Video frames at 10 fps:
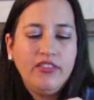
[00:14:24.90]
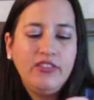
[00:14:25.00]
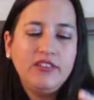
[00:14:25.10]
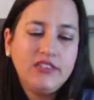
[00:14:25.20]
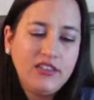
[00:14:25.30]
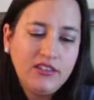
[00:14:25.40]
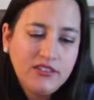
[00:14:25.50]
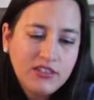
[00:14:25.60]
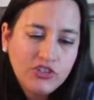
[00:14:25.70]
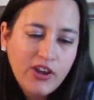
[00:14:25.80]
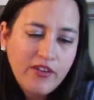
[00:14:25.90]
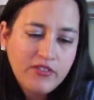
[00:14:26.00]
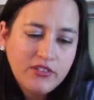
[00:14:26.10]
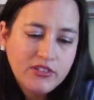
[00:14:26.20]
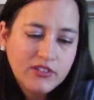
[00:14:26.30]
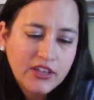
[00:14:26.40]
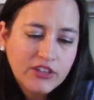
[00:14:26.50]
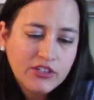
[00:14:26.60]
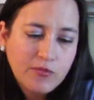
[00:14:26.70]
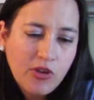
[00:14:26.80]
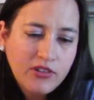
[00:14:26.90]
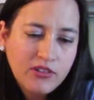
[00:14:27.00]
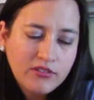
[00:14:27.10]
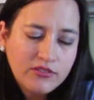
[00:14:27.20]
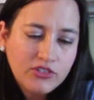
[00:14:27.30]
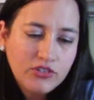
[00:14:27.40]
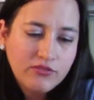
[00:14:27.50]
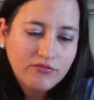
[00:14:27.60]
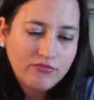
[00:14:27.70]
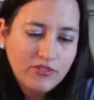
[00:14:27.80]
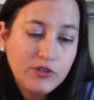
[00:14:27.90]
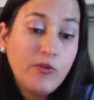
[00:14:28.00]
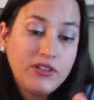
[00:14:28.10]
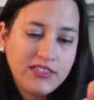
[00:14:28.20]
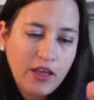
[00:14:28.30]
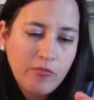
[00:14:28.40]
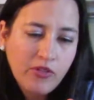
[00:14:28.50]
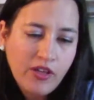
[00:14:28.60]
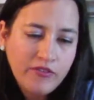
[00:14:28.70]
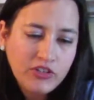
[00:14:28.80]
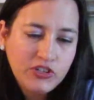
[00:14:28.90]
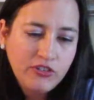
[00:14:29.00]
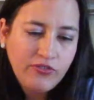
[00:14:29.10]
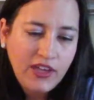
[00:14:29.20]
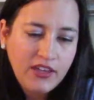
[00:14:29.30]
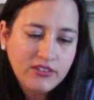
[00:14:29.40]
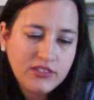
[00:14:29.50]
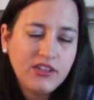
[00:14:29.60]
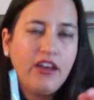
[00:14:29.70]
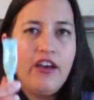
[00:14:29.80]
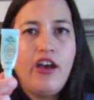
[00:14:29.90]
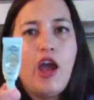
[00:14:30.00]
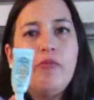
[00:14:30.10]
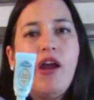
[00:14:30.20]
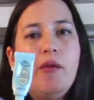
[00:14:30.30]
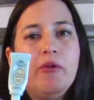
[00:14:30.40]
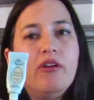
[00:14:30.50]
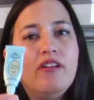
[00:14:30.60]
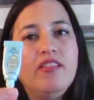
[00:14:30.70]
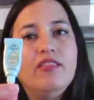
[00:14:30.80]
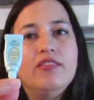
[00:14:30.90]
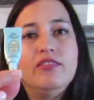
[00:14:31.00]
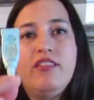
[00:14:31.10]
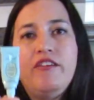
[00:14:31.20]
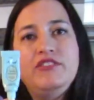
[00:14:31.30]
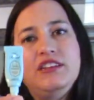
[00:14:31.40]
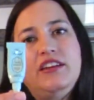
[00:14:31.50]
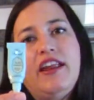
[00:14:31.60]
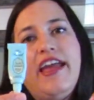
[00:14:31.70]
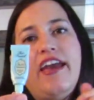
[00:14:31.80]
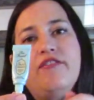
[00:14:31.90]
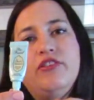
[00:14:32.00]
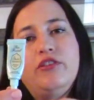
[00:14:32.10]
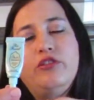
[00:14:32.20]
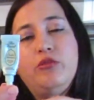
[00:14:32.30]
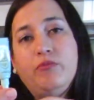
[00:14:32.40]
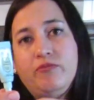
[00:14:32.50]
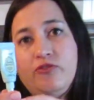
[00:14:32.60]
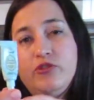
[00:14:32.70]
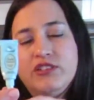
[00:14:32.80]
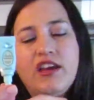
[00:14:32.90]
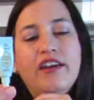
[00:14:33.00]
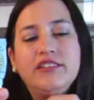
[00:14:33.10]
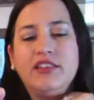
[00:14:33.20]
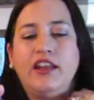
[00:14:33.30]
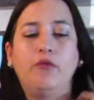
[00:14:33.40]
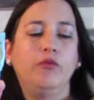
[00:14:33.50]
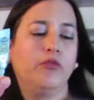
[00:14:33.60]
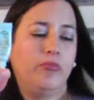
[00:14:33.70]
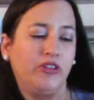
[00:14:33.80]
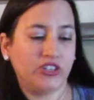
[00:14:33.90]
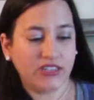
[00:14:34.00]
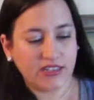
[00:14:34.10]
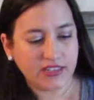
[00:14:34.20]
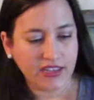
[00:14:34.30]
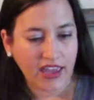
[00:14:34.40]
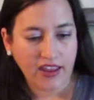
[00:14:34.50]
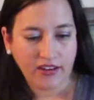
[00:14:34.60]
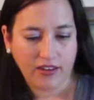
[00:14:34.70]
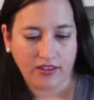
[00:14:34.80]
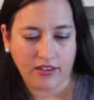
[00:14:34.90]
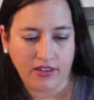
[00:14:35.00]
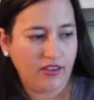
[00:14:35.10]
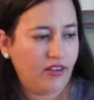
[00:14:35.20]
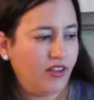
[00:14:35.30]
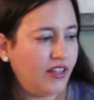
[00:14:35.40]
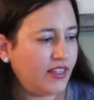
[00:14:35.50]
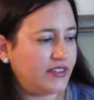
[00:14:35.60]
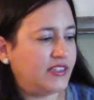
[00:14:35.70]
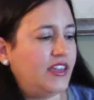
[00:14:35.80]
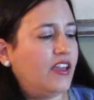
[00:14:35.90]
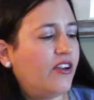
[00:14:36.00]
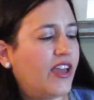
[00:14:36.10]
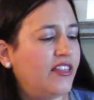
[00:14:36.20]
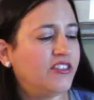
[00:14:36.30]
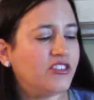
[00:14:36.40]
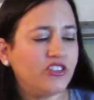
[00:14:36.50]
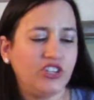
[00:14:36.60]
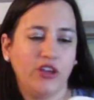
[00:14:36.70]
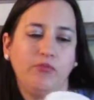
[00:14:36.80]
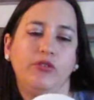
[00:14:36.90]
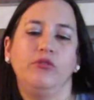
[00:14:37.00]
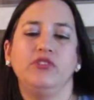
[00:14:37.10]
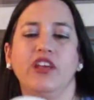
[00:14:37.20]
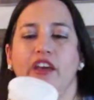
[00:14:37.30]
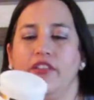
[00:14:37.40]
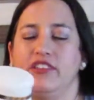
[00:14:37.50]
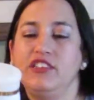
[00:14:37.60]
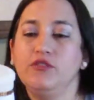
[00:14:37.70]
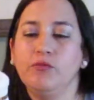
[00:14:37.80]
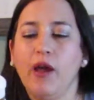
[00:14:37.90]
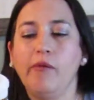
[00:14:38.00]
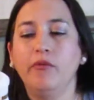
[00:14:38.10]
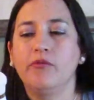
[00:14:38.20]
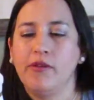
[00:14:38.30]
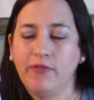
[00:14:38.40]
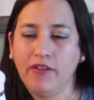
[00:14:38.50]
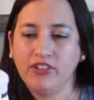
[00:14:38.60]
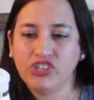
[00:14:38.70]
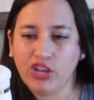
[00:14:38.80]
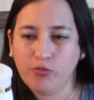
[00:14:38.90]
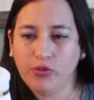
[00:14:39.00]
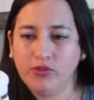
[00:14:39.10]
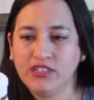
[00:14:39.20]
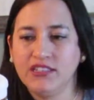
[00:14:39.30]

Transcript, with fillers: This is the travel, like a small, a small sample of the Too Faced uh, eye primer. Loved it. I have a uh, the full size and I would repurchase this again. Let's see. Okay, these are the shampoos. This is probably one of my favorite shampoos.